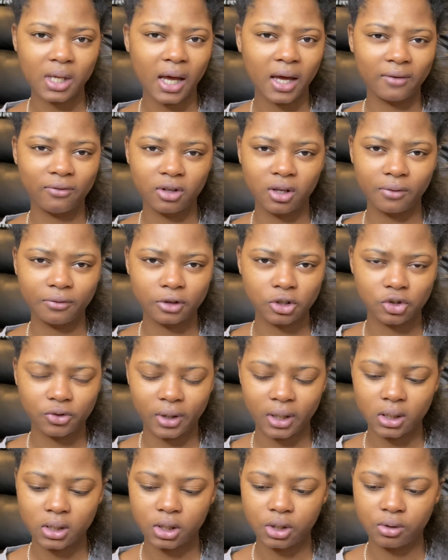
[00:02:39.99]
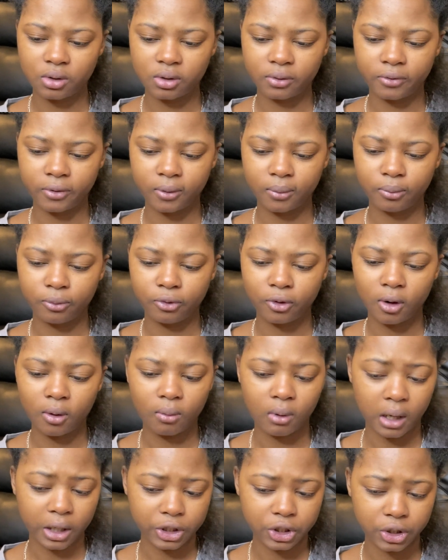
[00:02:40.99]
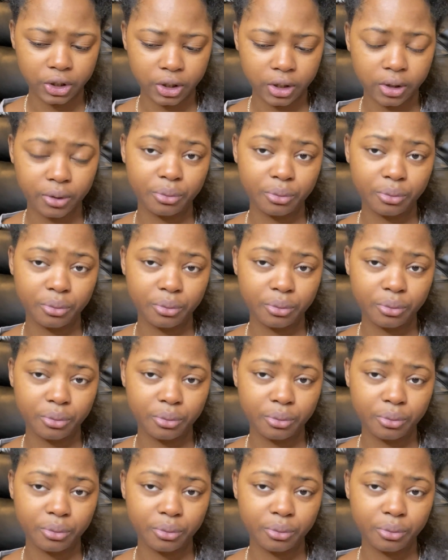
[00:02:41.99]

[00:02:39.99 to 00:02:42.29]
I've never tried to use a foam for a wash and go,